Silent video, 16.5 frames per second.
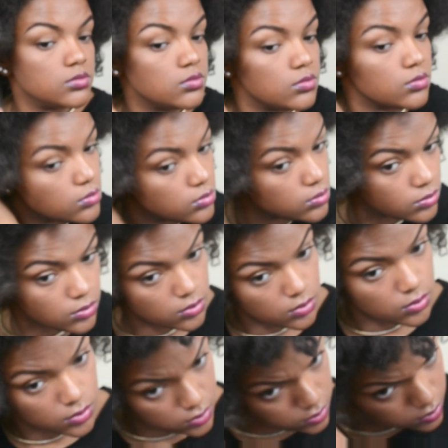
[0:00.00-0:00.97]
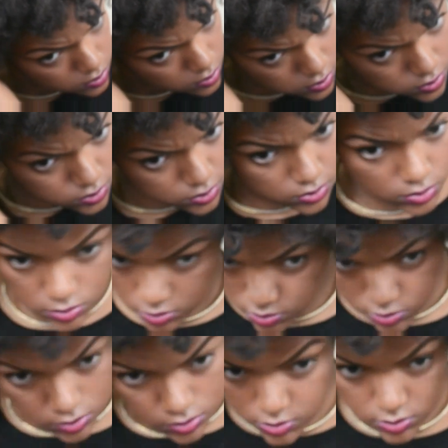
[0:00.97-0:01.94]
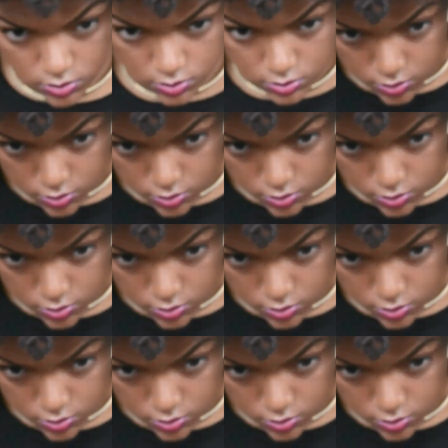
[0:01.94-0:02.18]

it's at the desired